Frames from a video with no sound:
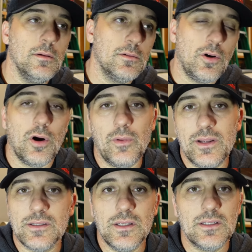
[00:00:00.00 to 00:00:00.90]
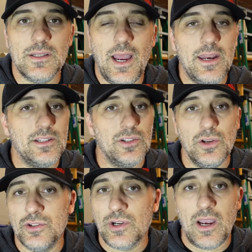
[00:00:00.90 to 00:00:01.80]
Car ran 690s and you
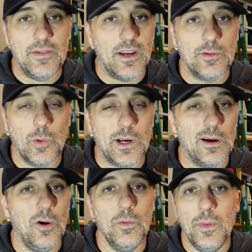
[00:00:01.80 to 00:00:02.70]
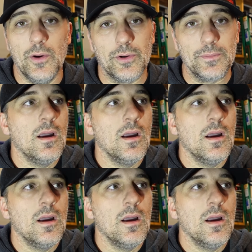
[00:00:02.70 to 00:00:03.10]
could drive it everywhere on motor.